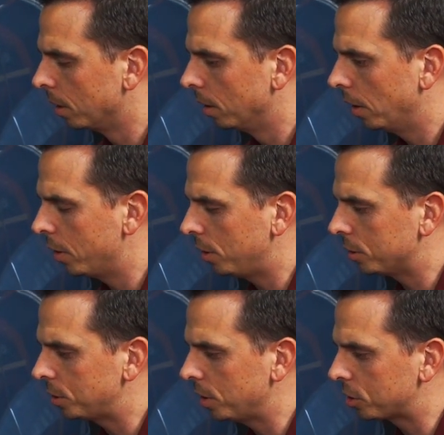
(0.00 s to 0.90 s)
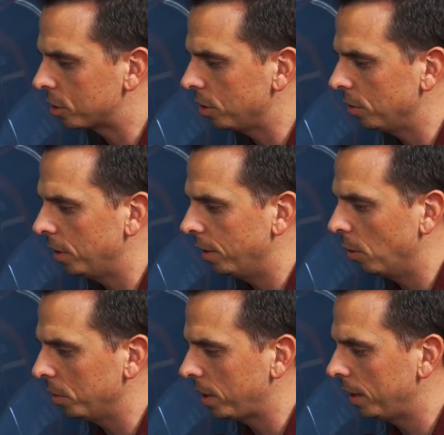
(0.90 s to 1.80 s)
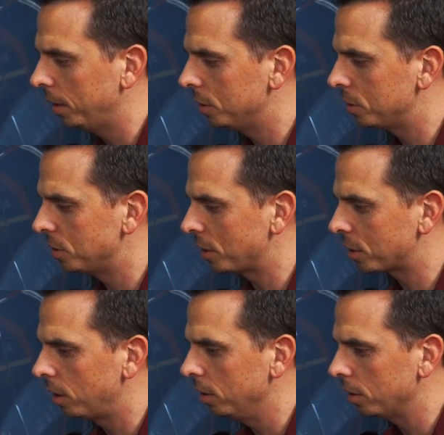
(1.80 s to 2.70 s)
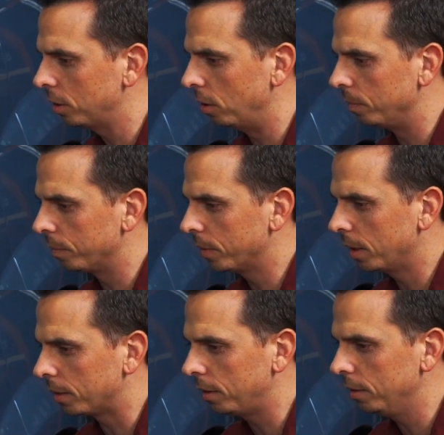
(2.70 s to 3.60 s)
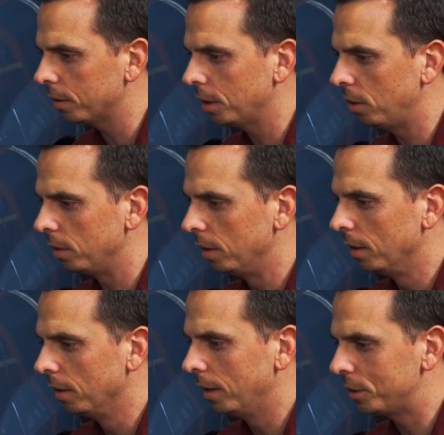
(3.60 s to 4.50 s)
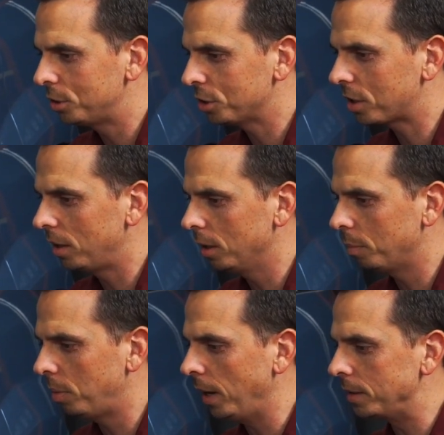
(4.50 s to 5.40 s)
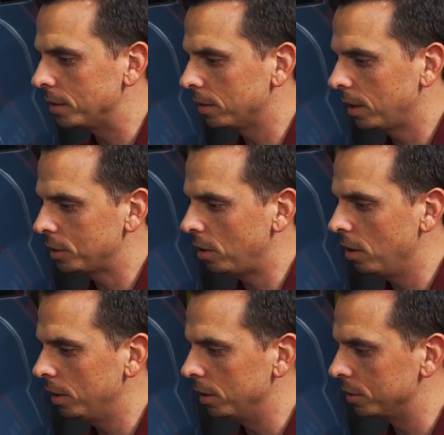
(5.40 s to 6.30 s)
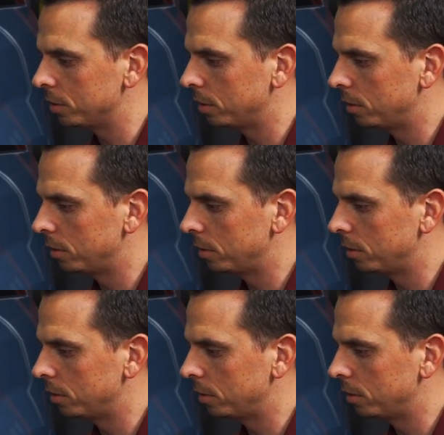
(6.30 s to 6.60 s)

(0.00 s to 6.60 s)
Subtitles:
And then you can see the slurry there. What that is that's clear coat. In clear coat, it's just clear paint. That's all it is.